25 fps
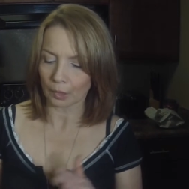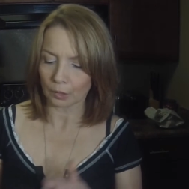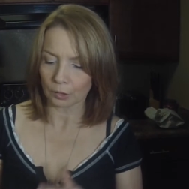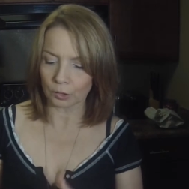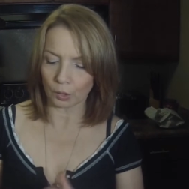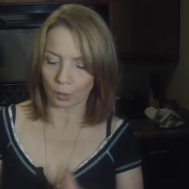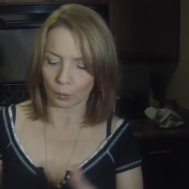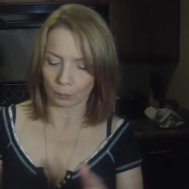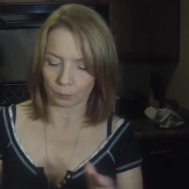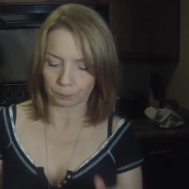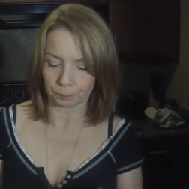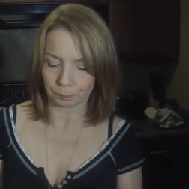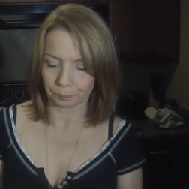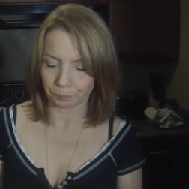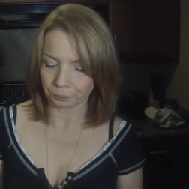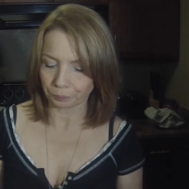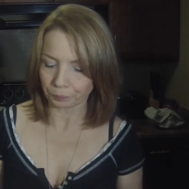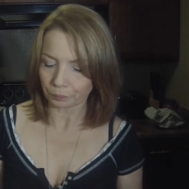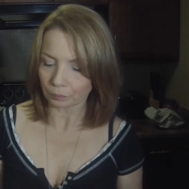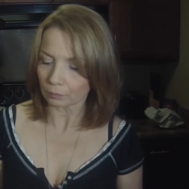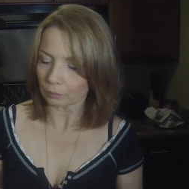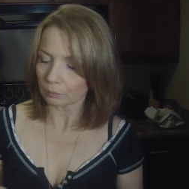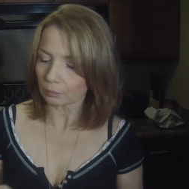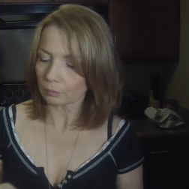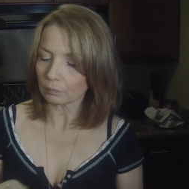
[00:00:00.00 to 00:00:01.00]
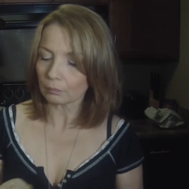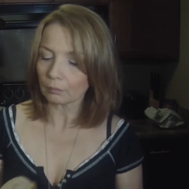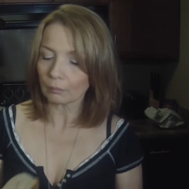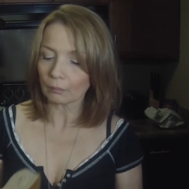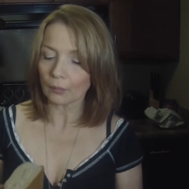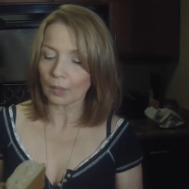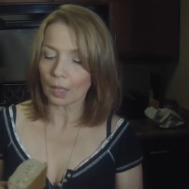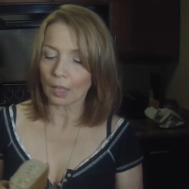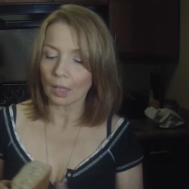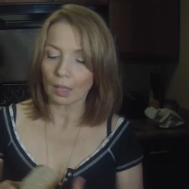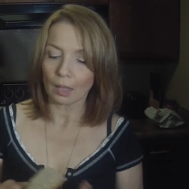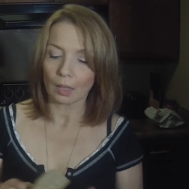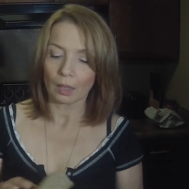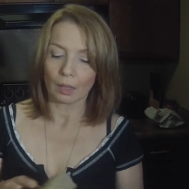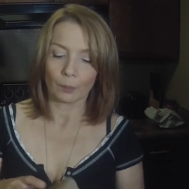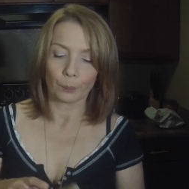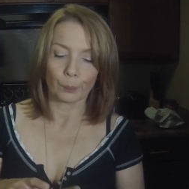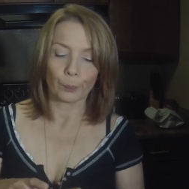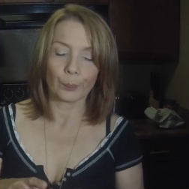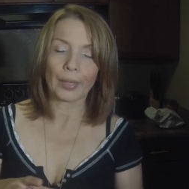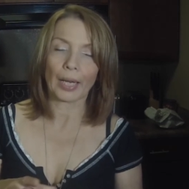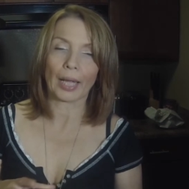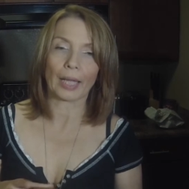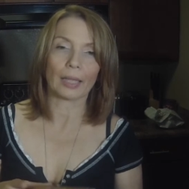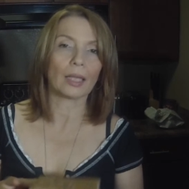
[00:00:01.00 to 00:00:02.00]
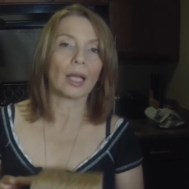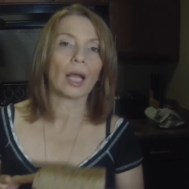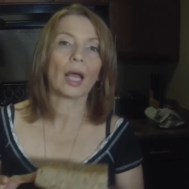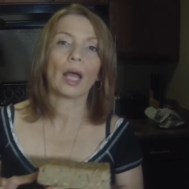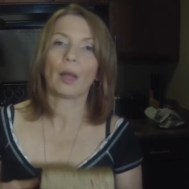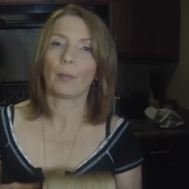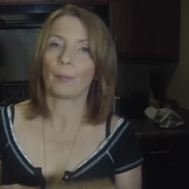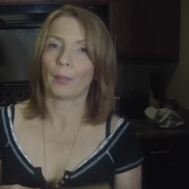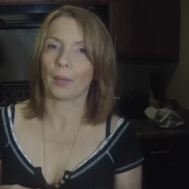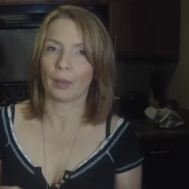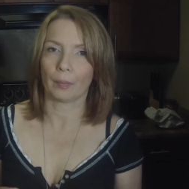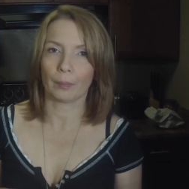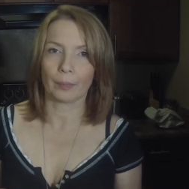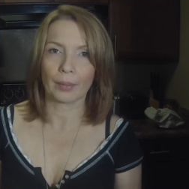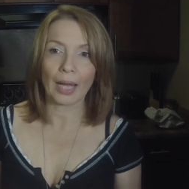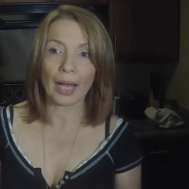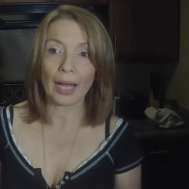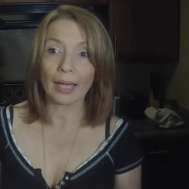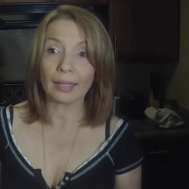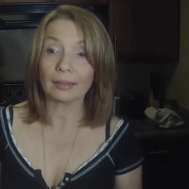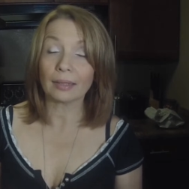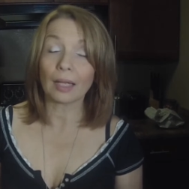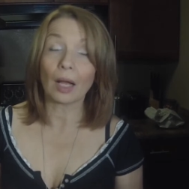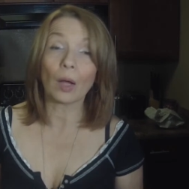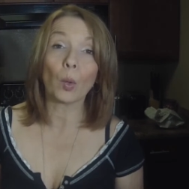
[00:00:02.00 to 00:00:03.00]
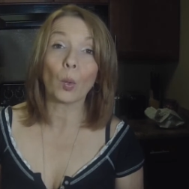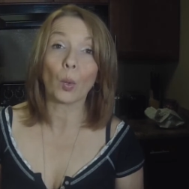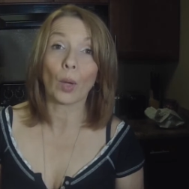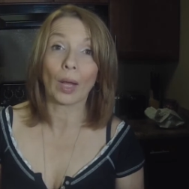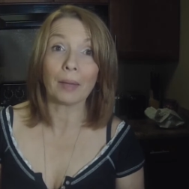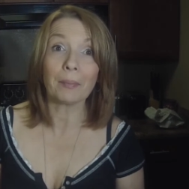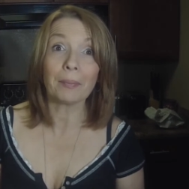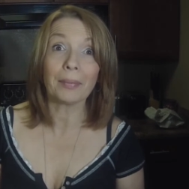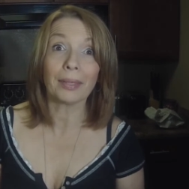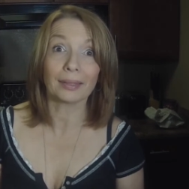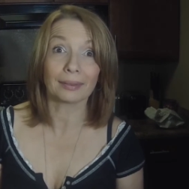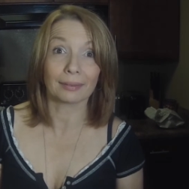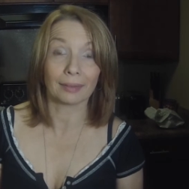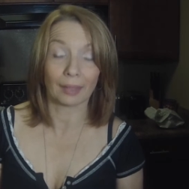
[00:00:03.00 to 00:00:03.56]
So bread, I have my bread. Oh, I make